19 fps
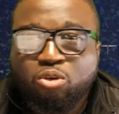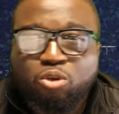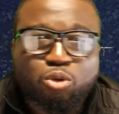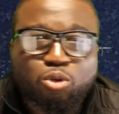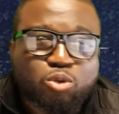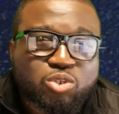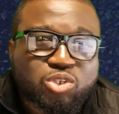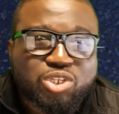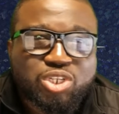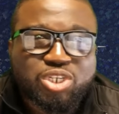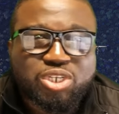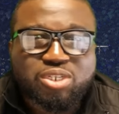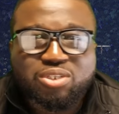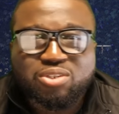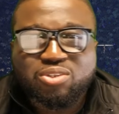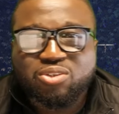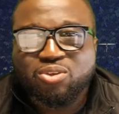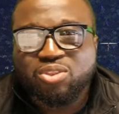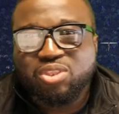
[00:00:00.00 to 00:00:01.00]
close
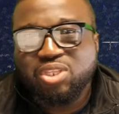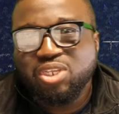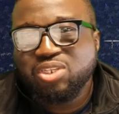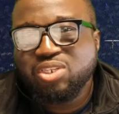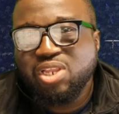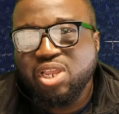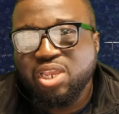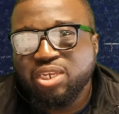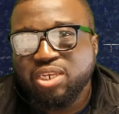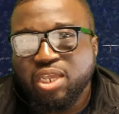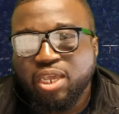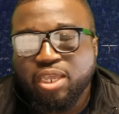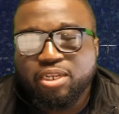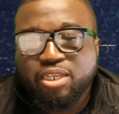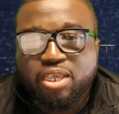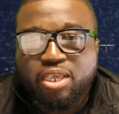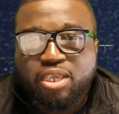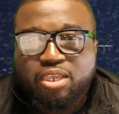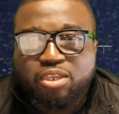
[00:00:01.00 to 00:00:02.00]
deals or things like
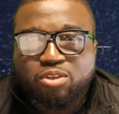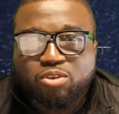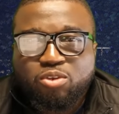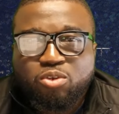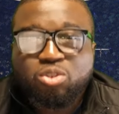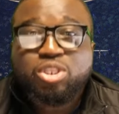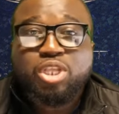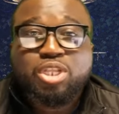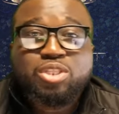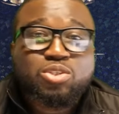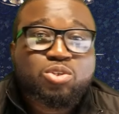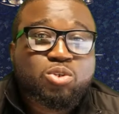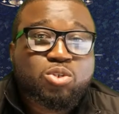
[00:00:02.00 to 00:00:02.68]
that you know you tend to